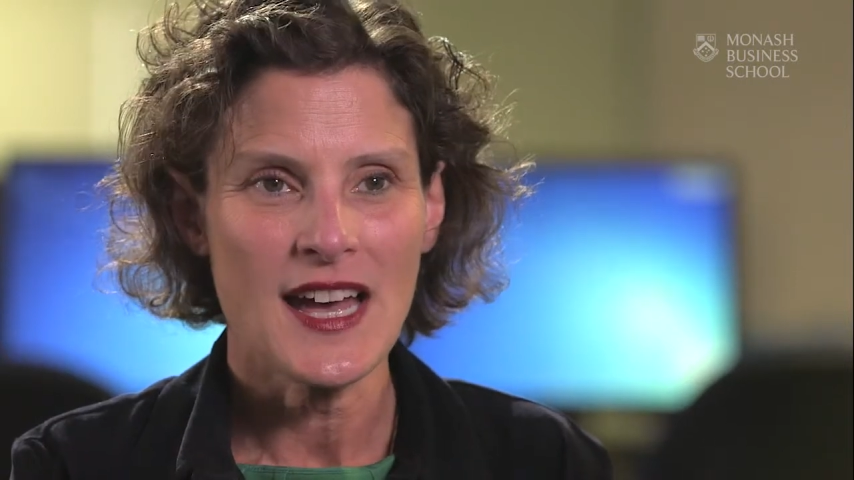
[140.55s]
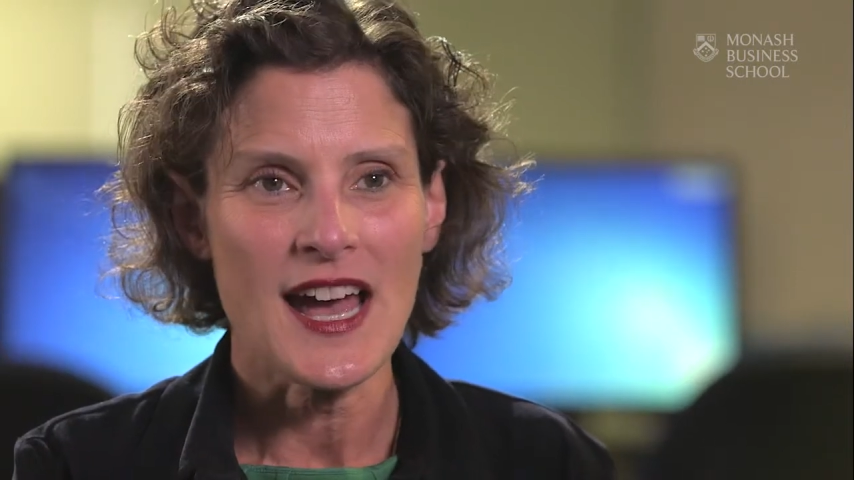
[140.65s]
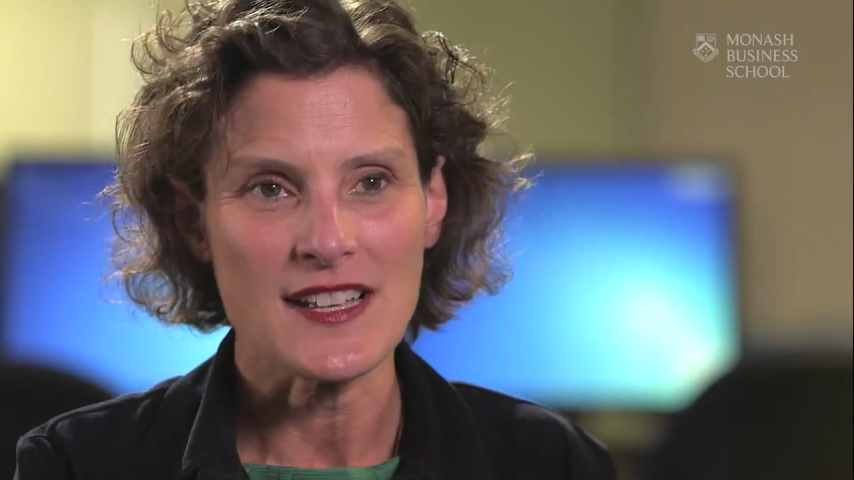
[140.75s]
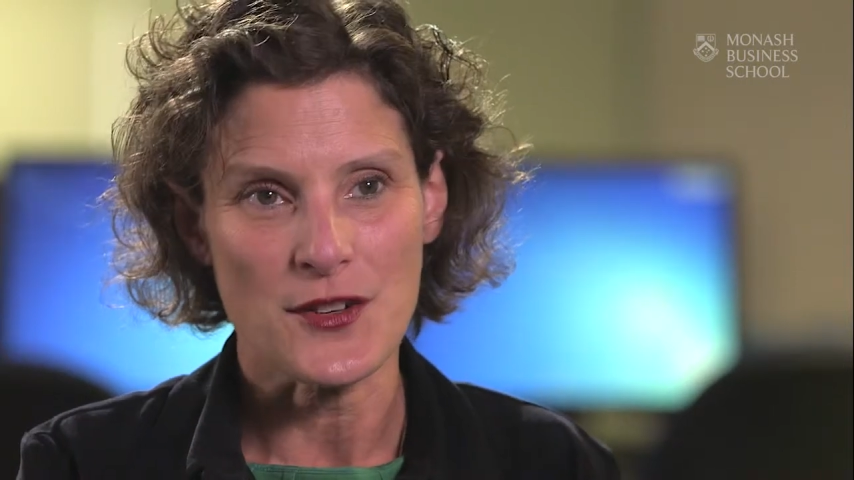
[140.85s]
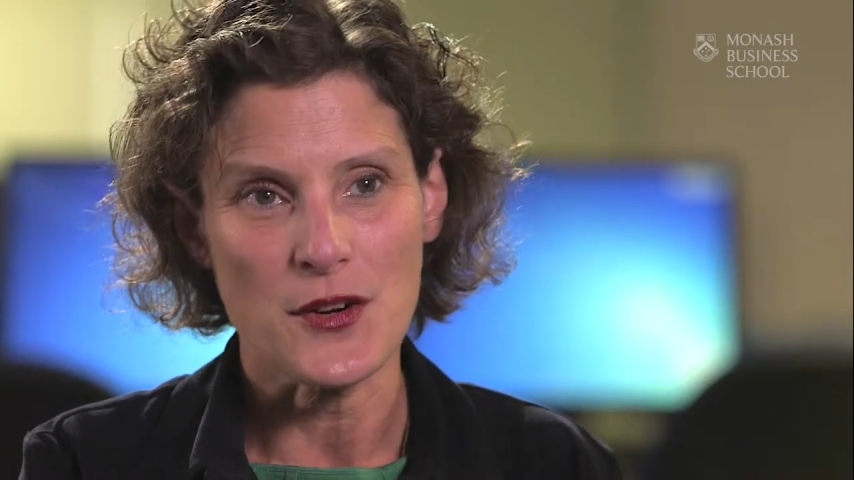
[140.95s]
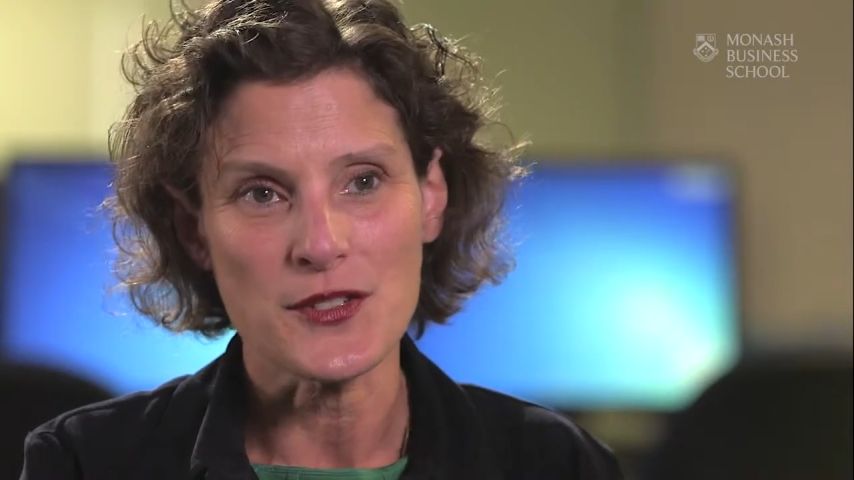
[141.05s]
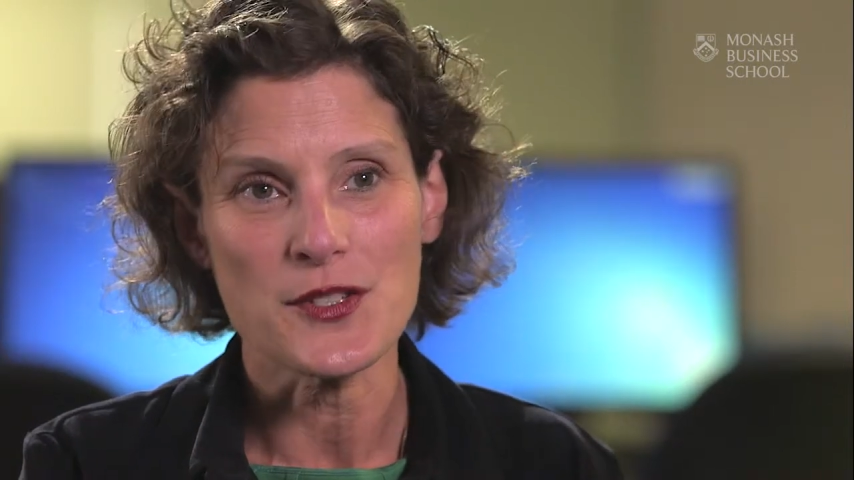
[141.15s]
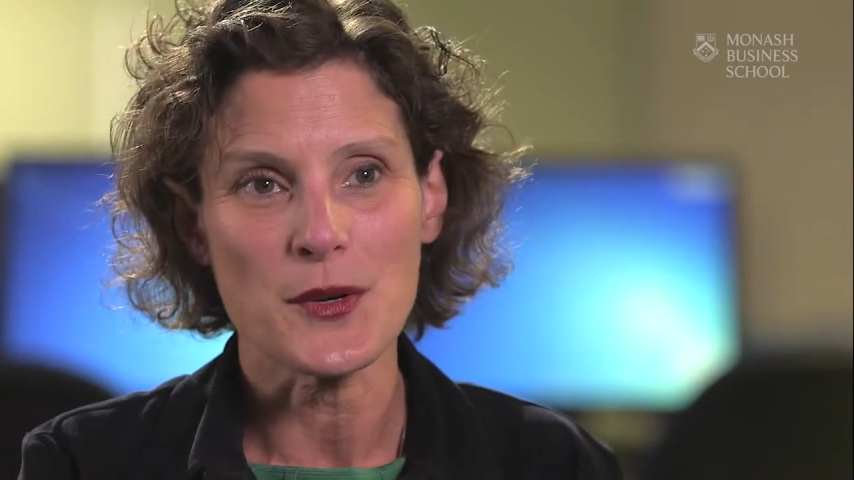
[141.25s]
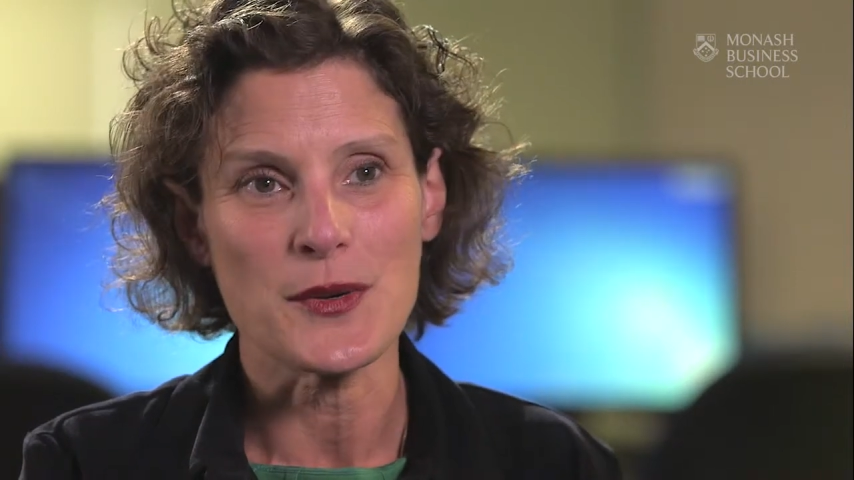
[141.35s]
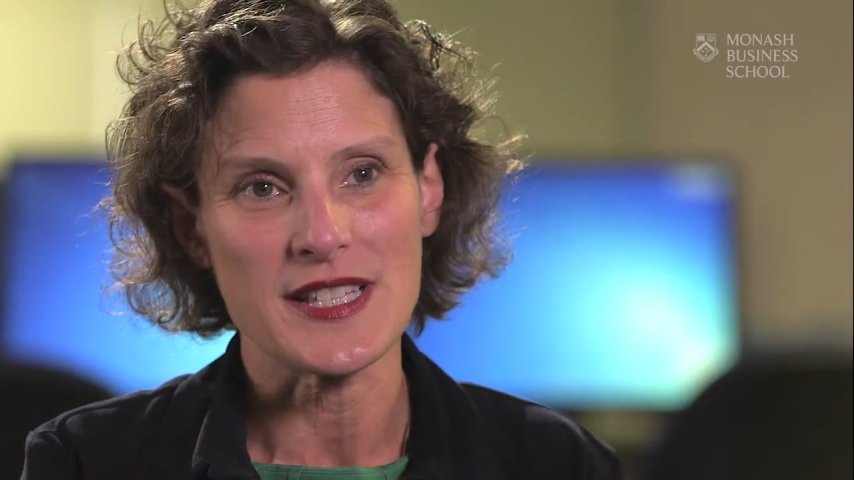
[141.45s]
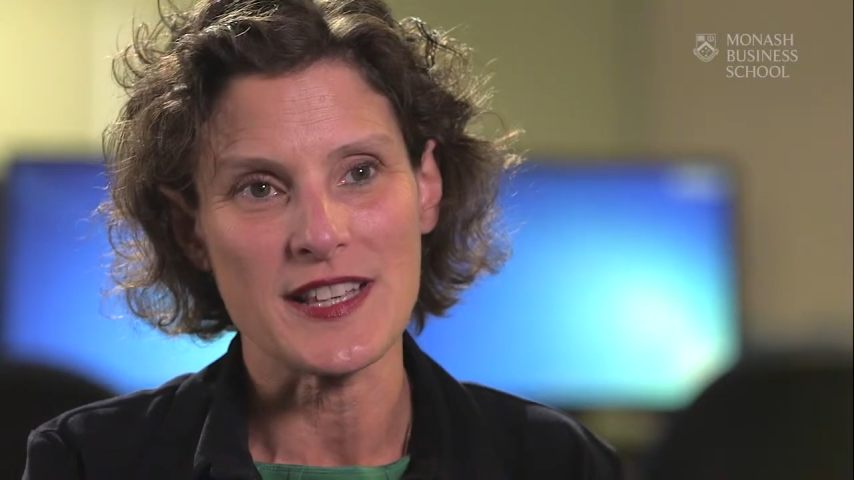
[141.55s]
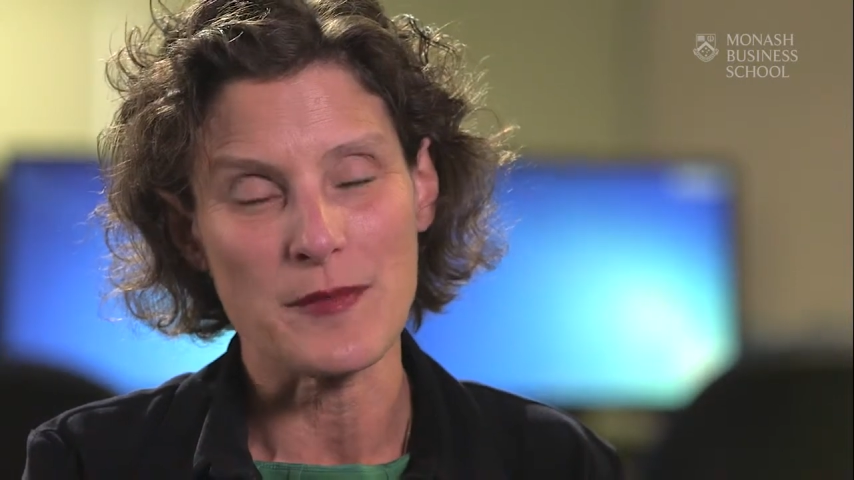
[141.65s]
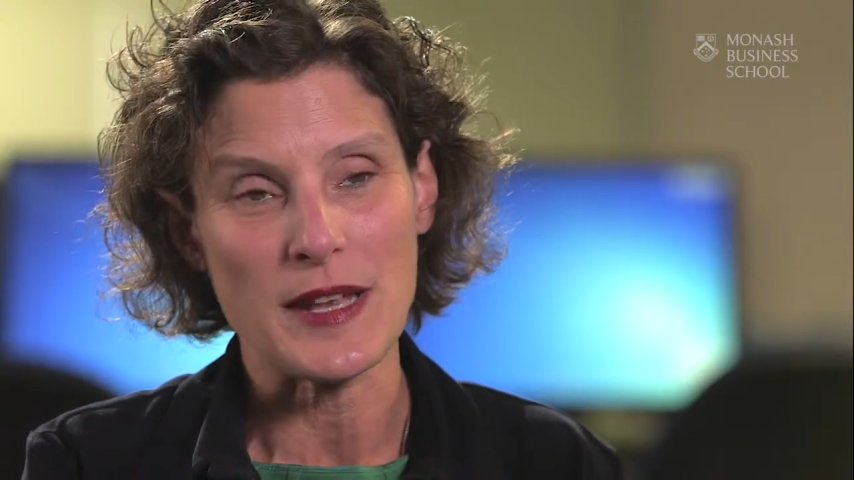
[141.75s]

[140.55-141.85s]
As a consequence, they've